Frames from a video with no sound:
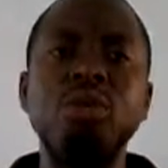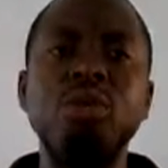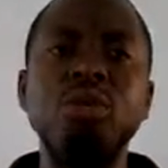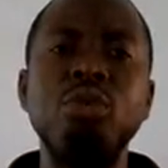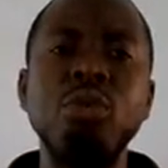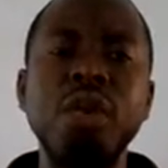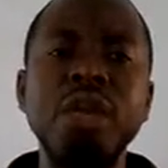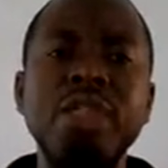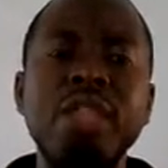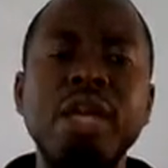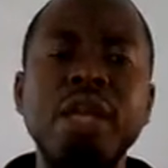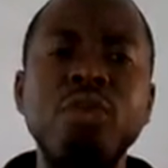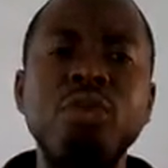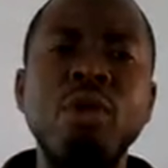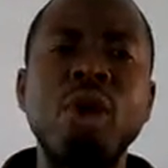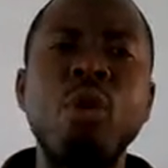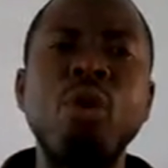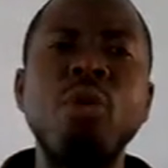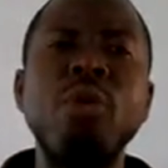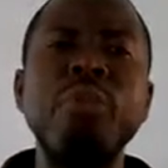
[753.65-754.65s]
You know that
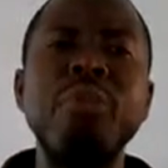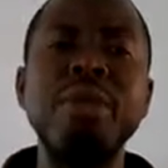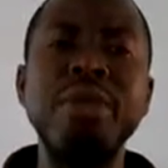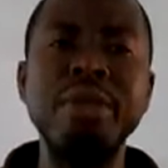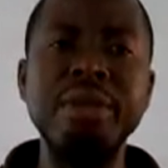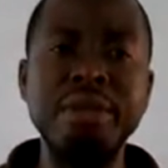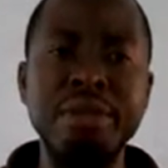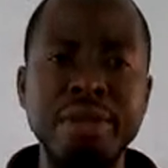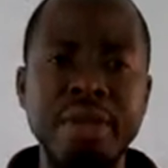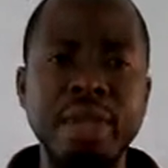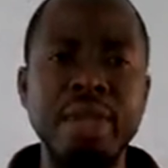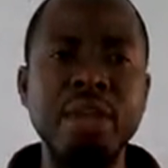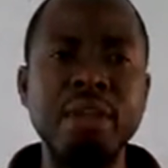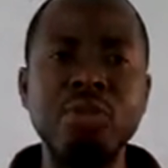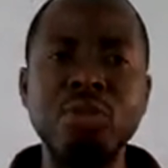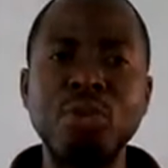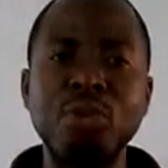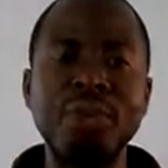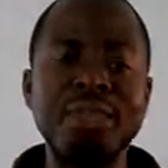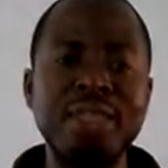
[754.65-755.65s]
you are obese.
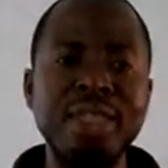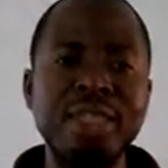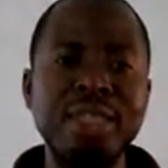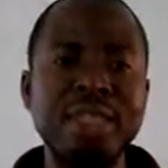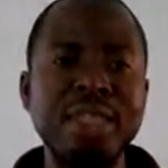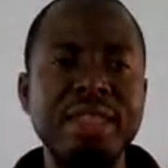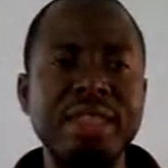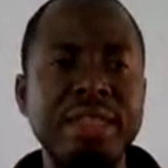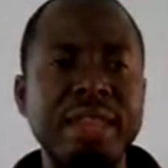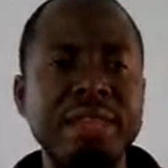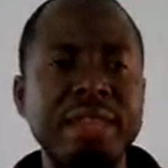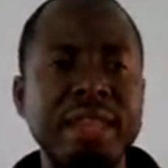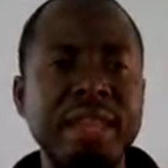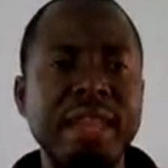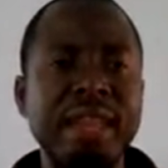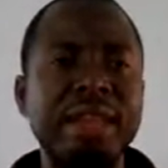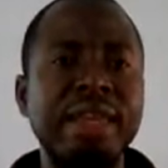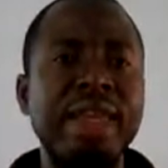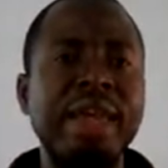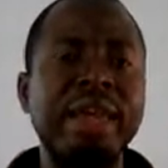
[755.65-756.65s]
So certain things
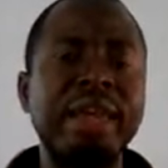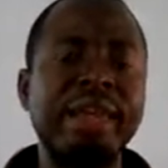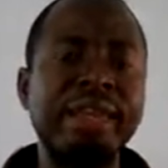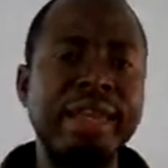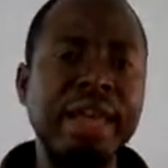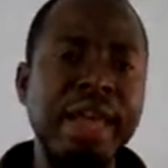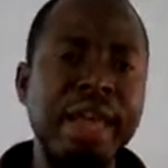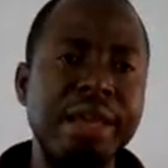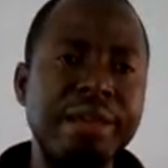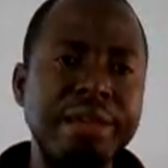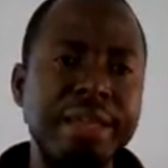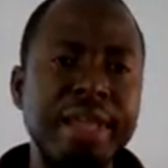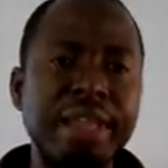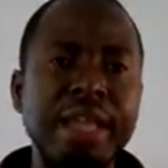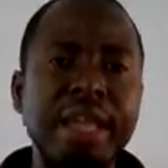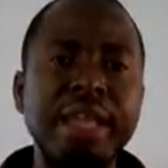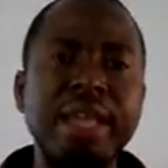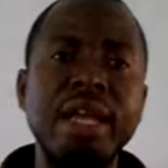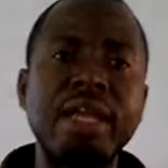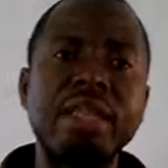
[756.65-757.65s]
like cakes
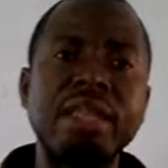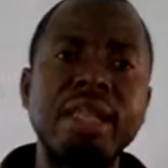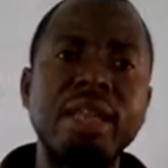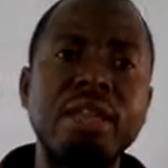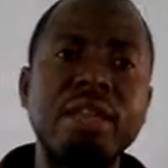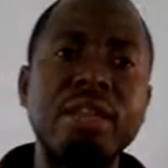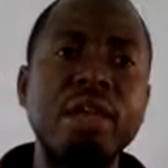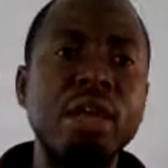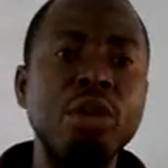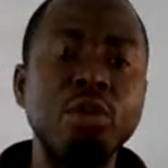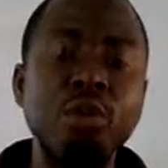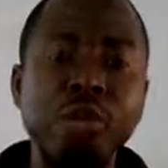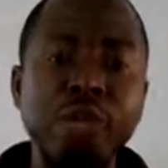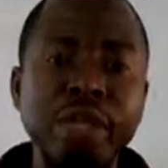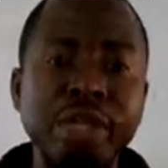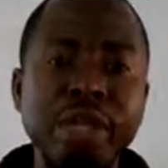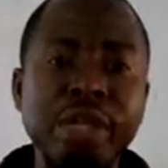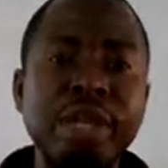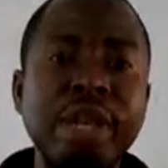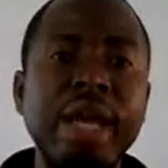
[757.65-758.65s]
and other things, you
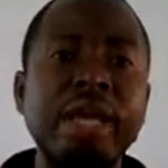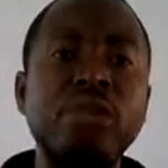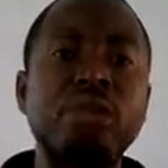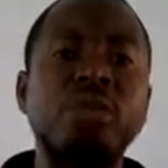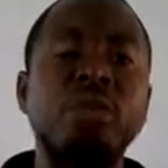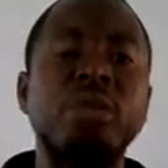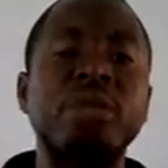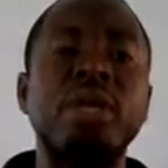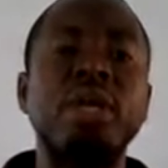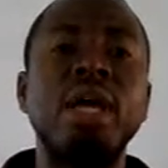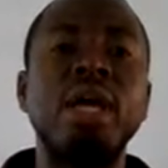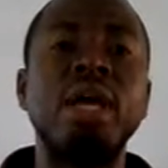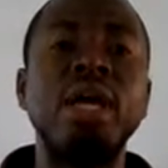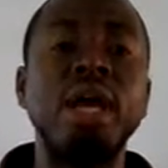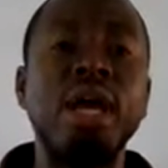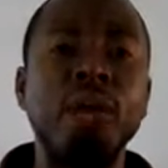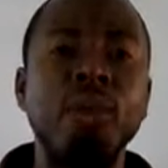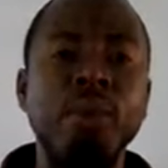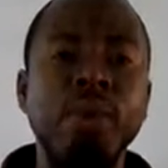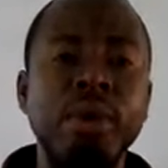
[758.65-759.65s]
wouldn't like to
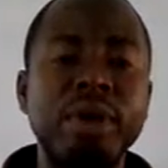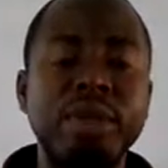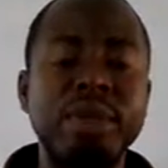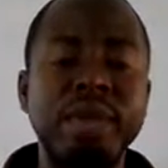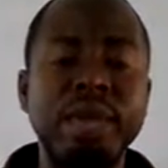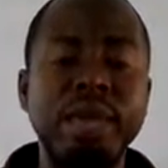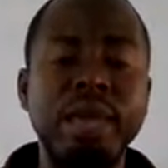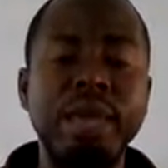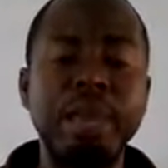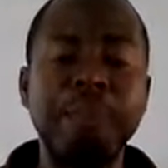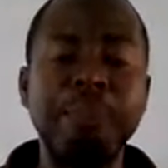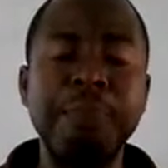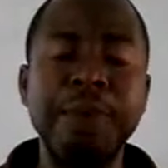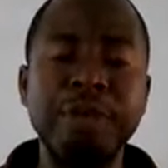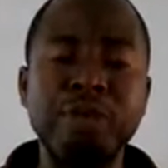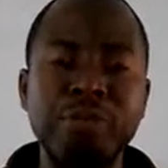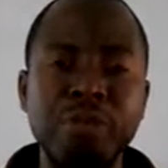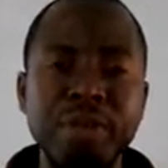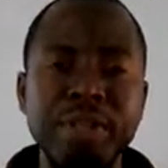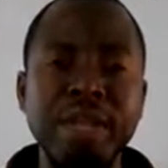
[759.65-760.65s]

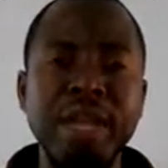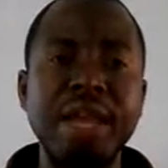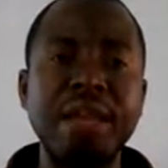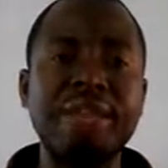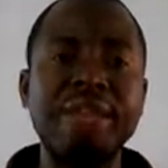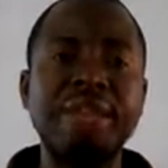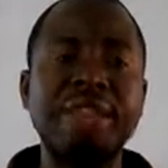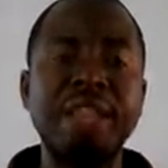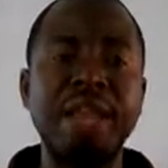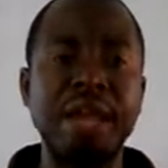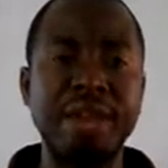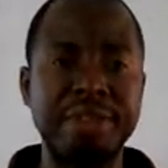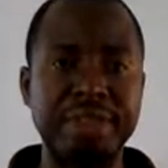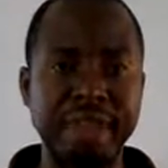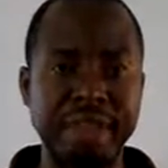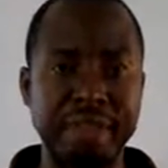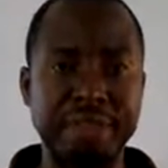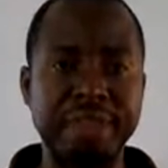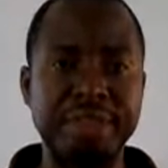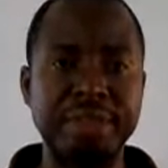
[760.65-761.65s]
patronize it as
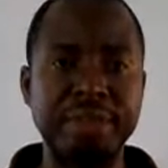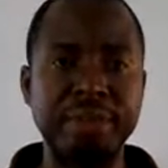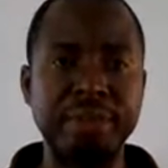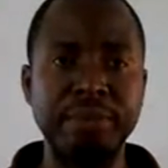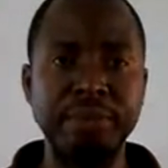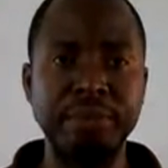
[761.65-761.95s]
such.